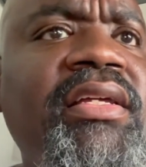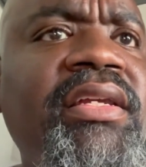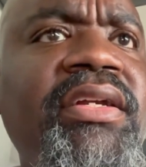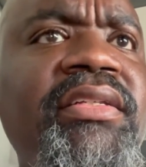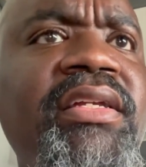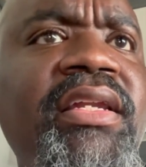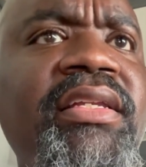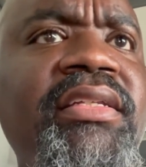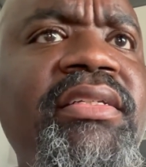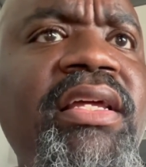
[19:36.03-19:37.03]
in here that I
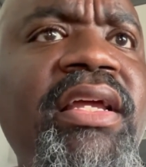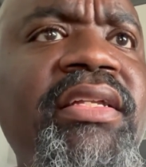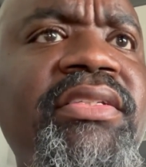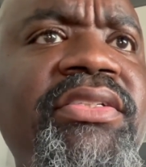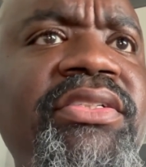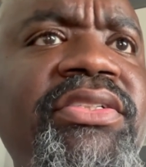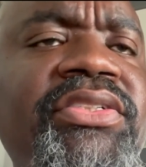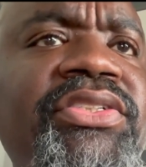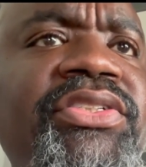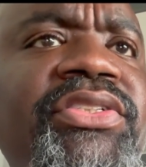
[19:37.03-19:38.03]
need to
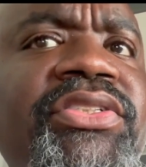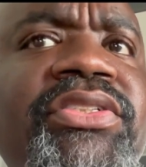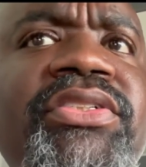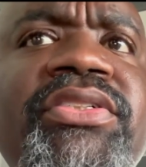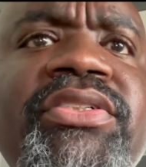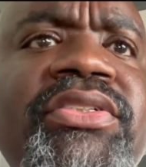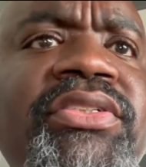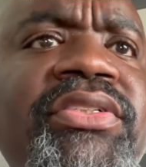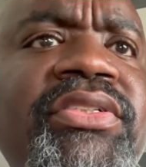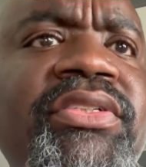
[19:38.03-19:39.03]
answer.
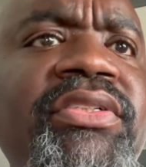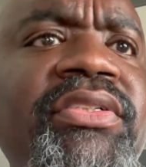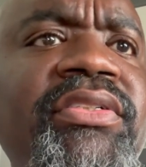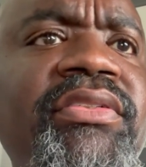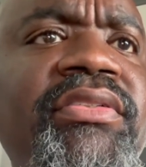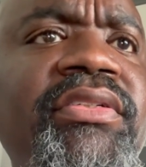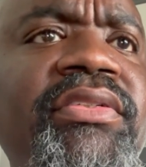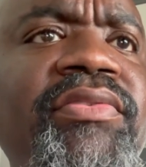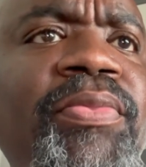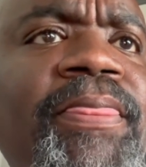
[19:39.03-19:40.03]

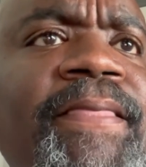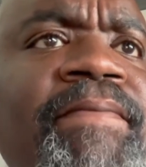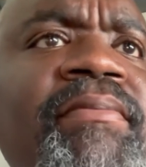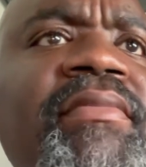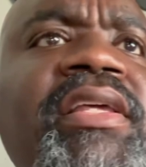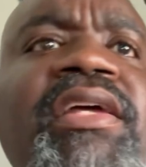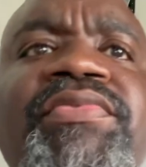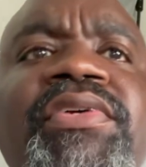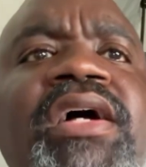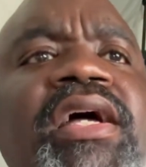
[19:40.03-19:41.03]
So yeah, if
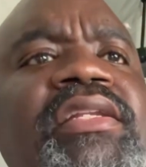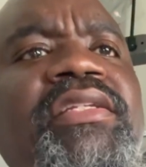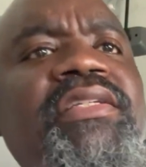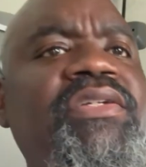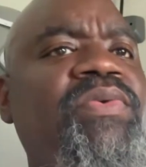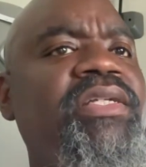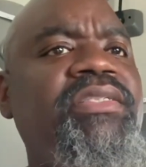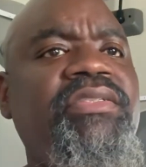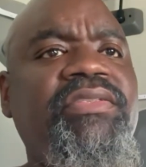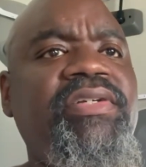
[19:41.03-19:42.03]
you got any
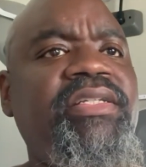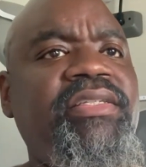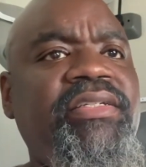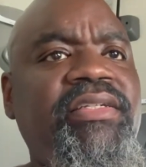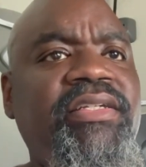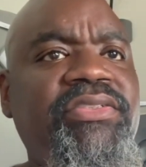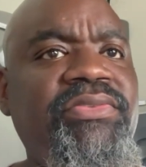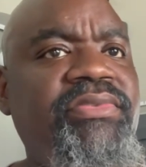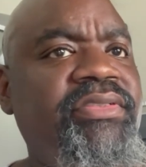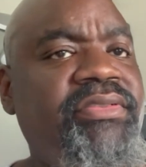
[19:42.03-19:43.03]
questions or anything, that
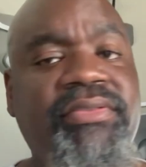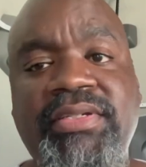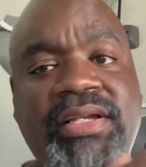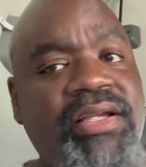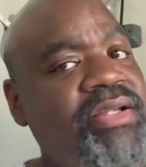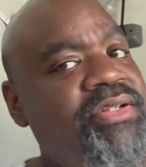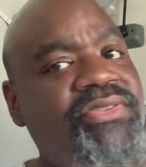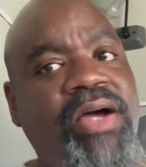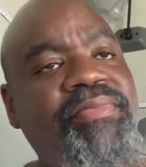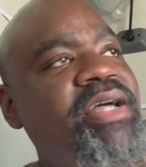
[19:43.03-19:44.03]
you just
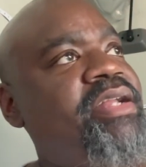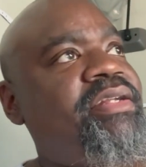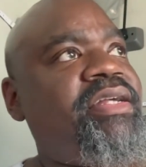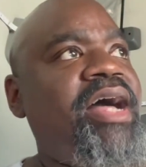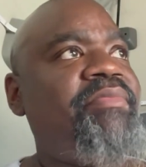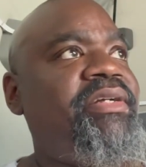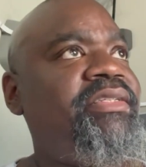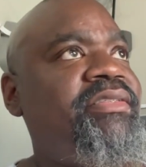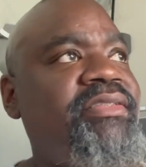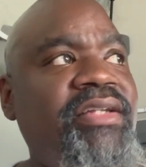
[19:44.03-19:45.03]
drop them down in the
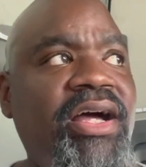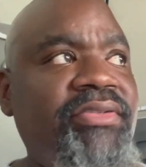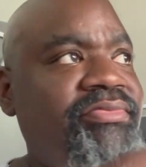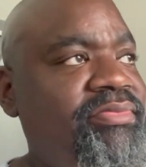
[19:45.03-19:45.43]
comments, and I'll